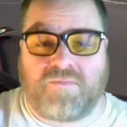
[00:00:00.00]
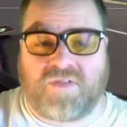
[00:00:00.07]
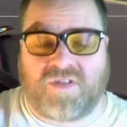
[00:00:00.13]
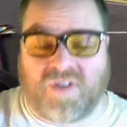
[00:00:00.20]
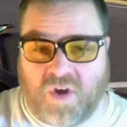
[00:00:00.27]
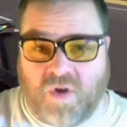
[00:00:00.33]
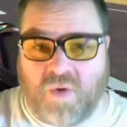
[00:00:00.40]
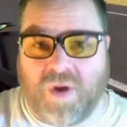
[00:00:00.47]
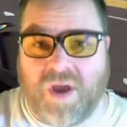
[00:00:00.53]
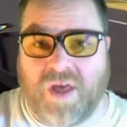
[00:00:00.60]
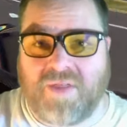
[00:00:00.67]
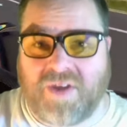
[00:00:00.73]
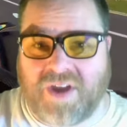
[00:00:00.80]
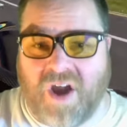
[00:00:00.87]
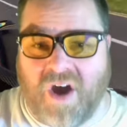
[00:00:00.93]
to
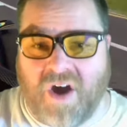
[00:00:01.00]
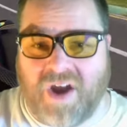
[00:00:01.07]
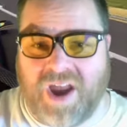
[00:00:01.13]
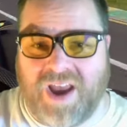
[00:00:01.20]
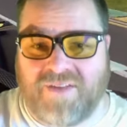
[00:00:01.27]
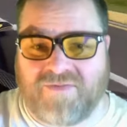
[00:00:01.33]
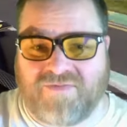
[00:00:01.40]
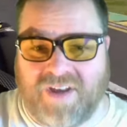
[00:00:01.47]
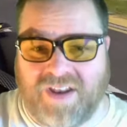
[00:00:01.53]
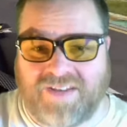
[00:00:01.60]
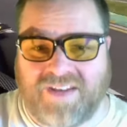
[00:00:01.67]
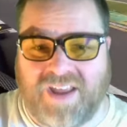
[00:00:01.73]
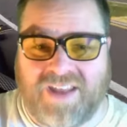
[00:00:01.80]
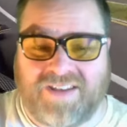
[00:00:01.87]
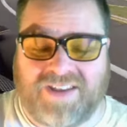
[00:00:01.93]
the car in
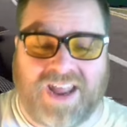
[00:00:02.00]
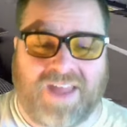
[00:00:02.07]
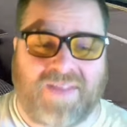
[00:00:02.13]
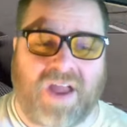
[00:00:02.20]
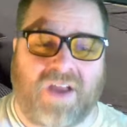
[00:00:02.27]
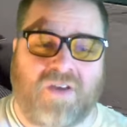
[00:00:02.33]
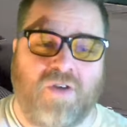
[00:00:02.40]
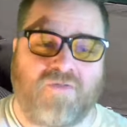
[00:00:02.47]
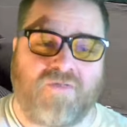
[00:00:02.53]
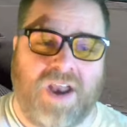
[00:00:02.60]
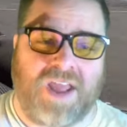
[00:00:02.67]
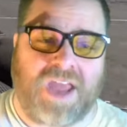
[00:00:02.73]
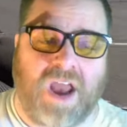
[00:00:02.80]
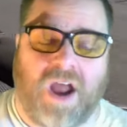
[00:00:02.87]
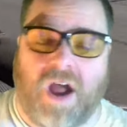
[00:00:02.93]
front to get that good run
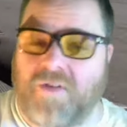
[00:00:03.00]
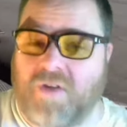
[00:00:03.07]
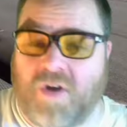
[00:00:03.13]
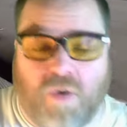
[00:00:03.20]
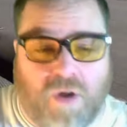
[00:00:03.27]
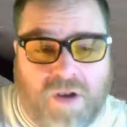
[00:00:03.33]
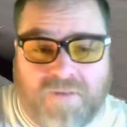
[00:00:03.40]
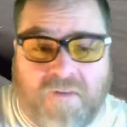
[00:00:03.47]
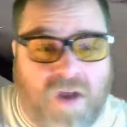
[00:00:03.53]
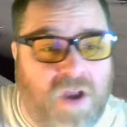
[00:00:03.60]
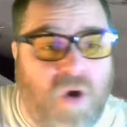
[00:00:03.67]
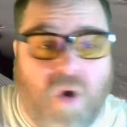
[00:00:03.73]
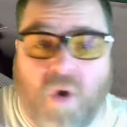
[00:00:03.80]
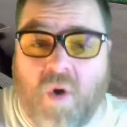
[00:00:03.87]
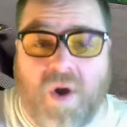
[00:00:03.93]
again, either in qualifying
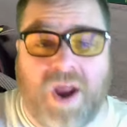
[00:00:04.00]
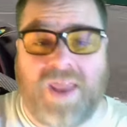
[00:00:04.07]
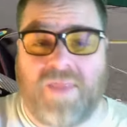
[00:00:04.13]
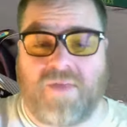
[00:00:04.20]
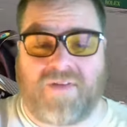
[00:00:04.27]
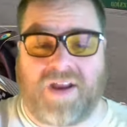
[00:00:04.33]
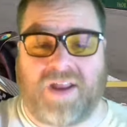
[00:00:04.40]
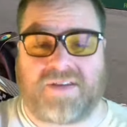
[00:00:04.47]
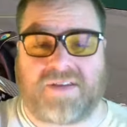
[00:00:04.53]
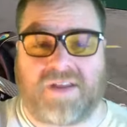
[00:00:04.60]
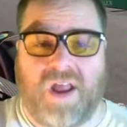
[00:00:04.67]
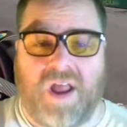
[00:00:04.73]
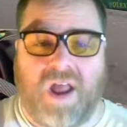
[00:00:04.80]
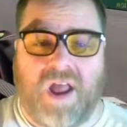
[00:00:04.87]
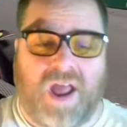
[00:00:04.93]
or in the race.
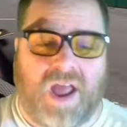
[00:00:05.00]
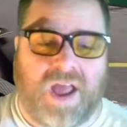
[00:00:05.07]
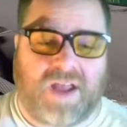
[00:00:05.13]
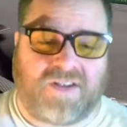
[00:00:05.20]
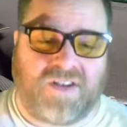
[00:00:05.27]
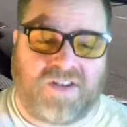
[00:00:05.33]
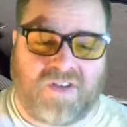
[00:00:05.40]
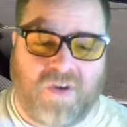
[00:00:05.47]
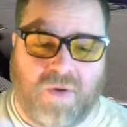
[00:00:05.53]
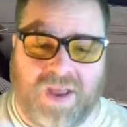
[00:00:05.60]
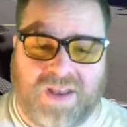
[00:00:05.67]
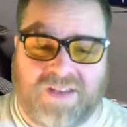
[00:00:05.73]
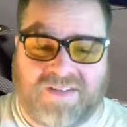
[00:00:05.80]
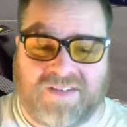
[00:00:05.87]
To do it